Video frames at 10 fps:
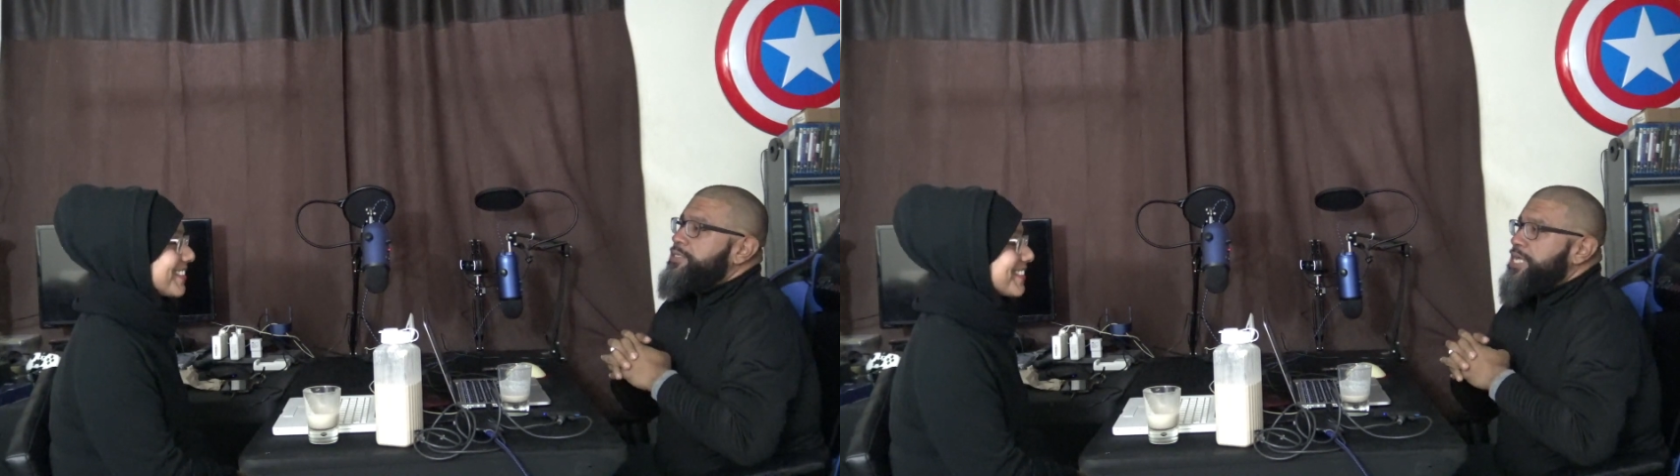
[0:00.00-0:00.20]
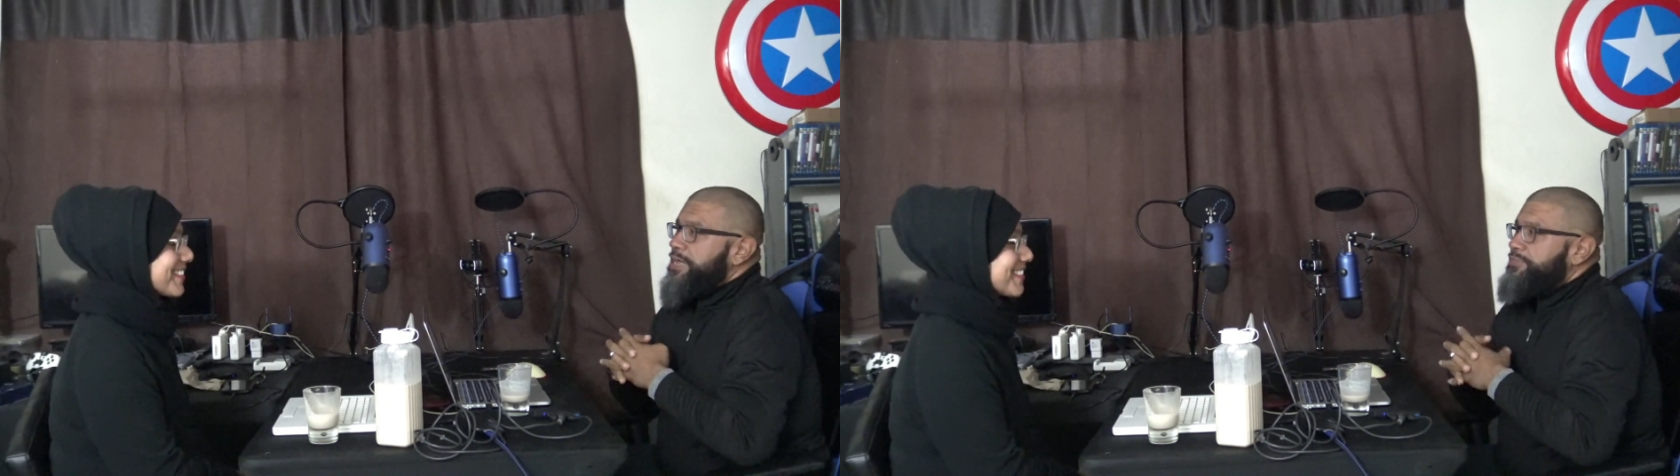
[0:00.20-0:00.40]

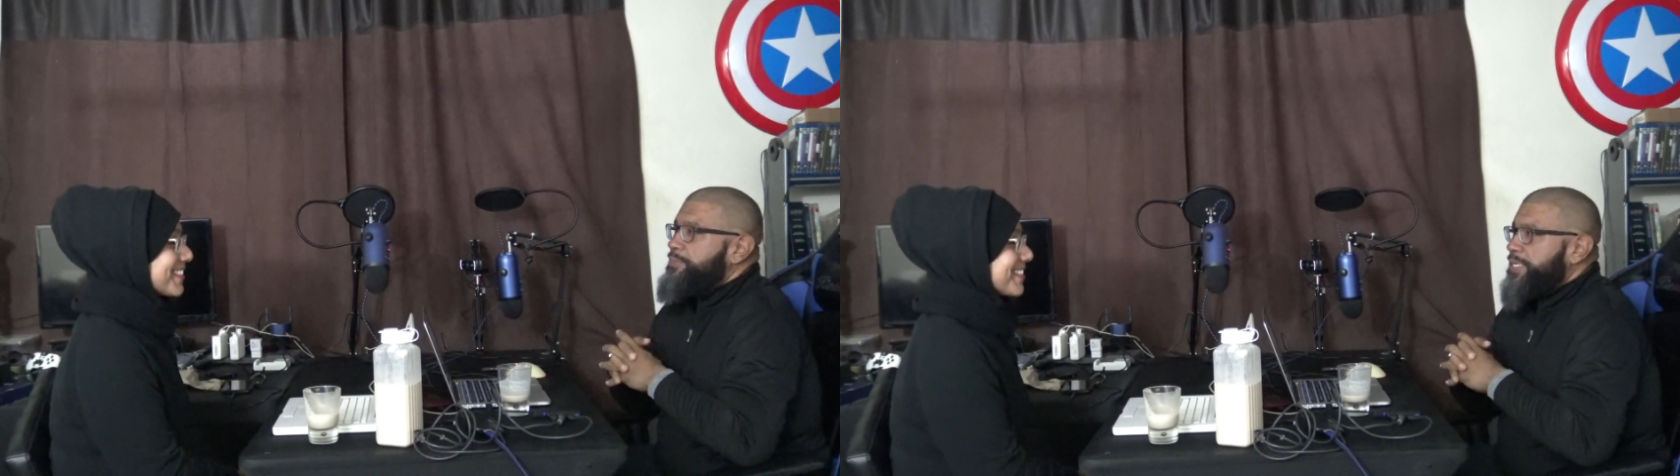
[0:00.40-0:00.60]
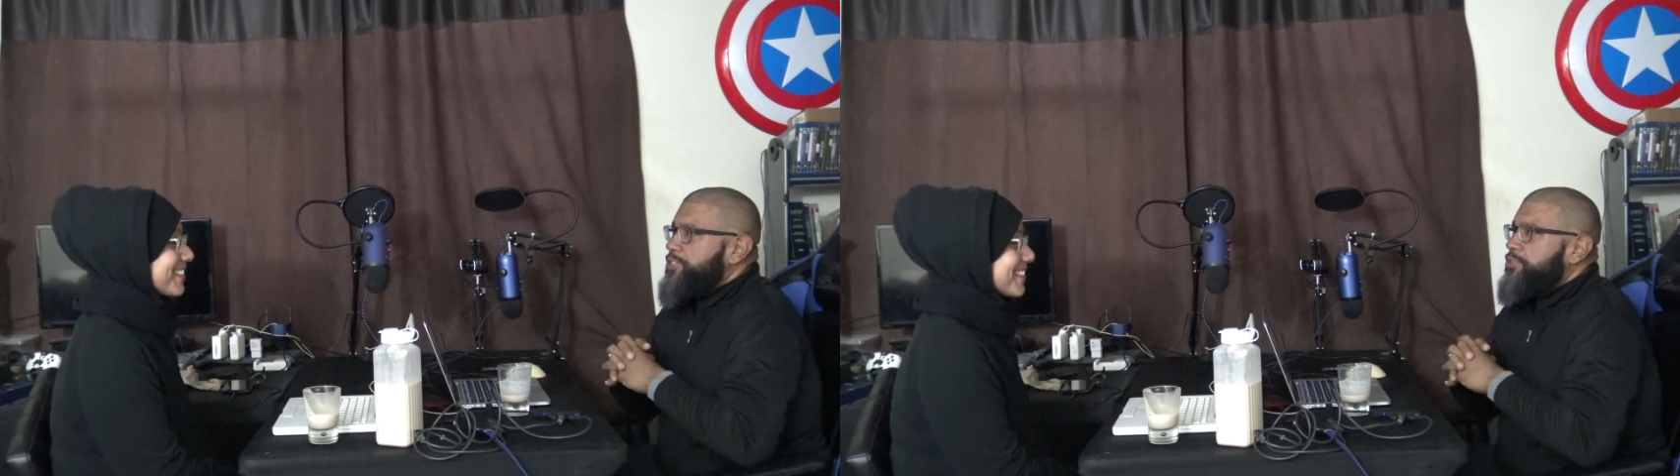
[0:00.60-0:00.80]
you have
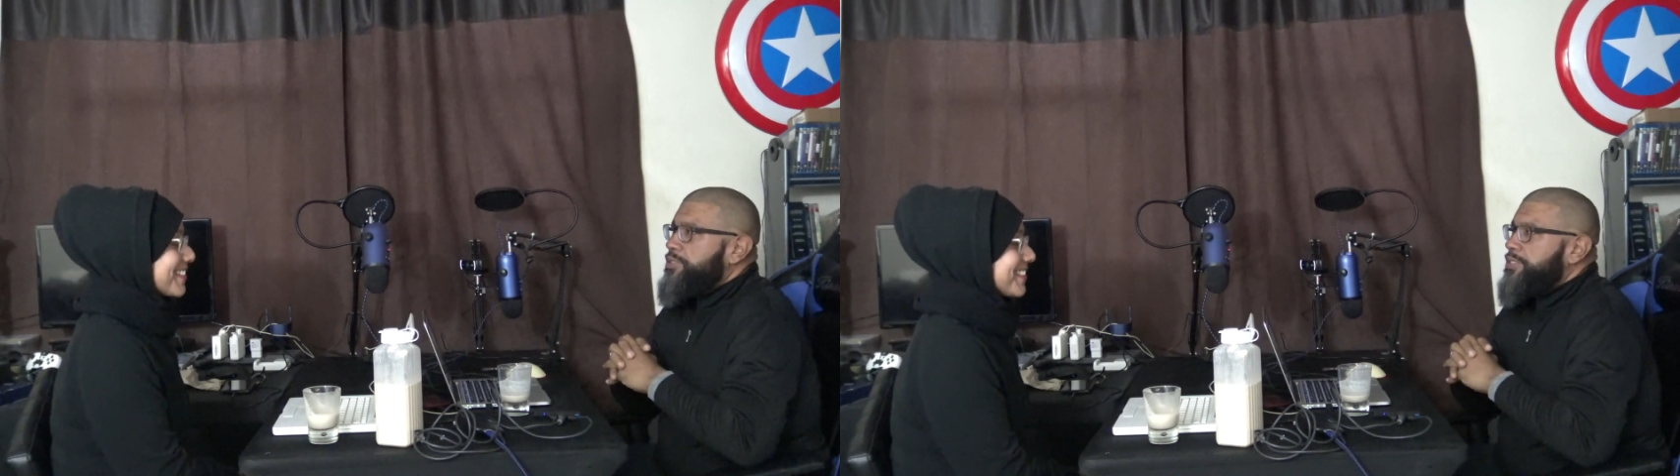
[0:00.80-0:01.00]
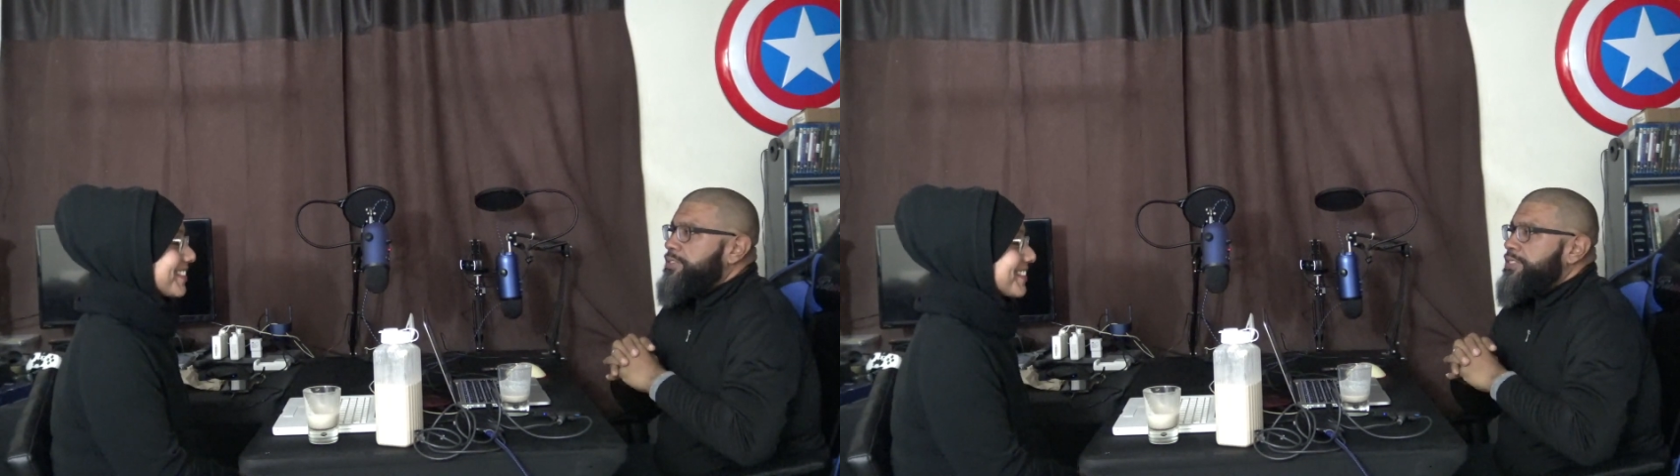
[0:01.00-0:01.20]
to make
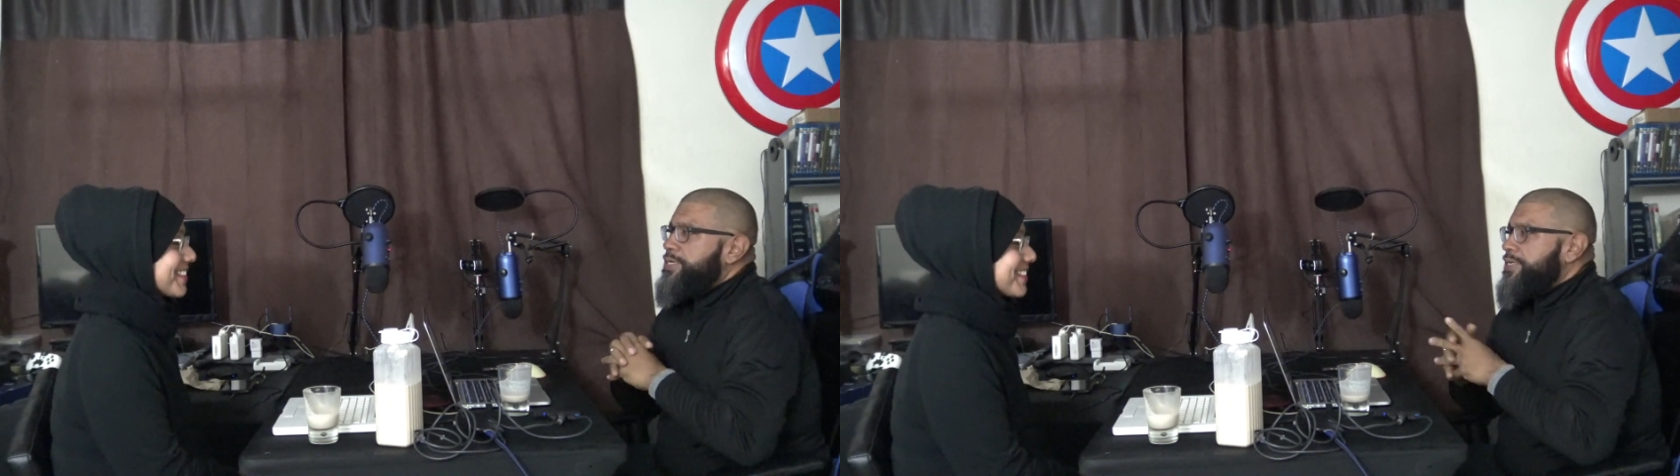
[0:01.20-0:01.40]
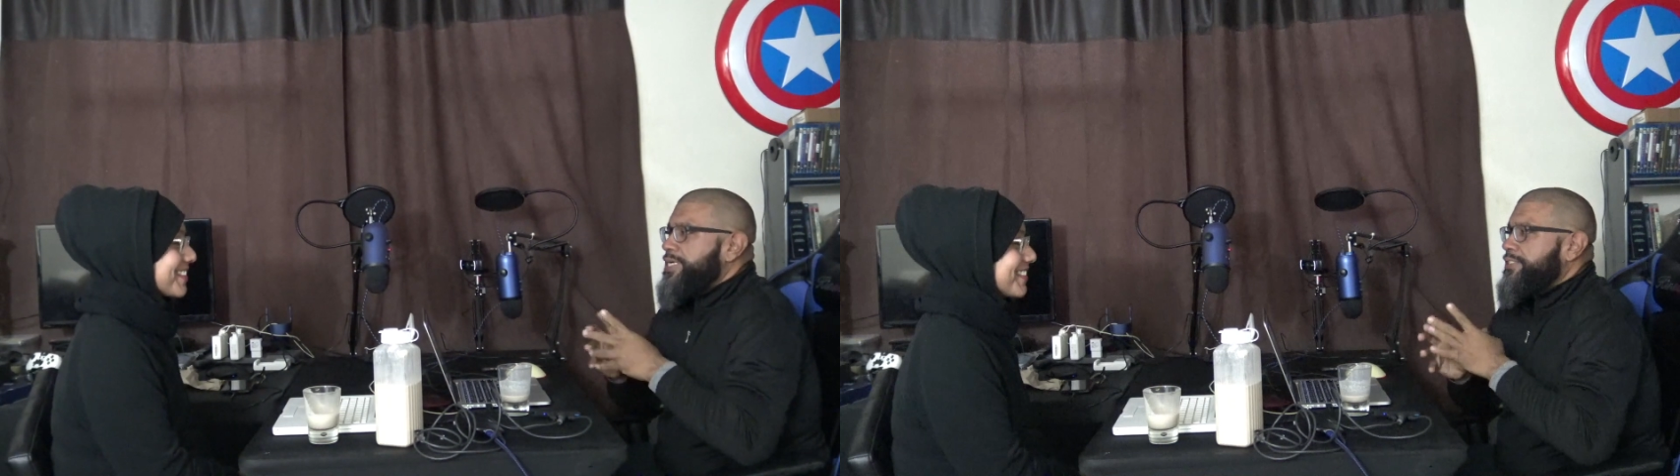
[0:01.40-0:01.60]
sure
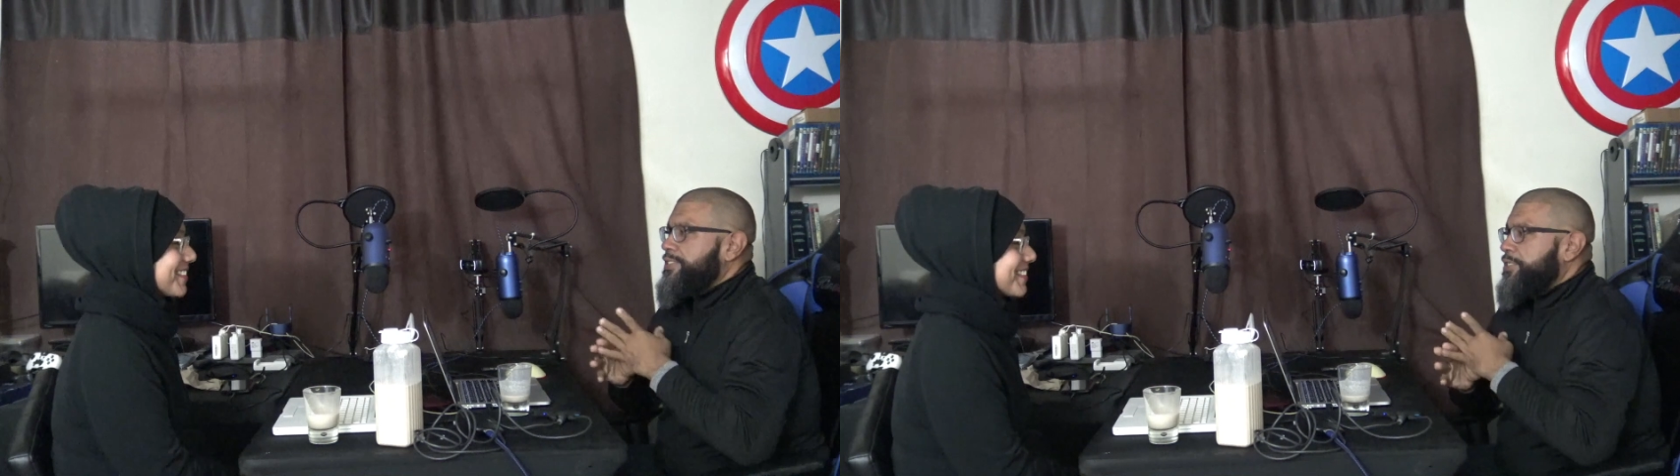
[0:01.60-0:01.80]
they're not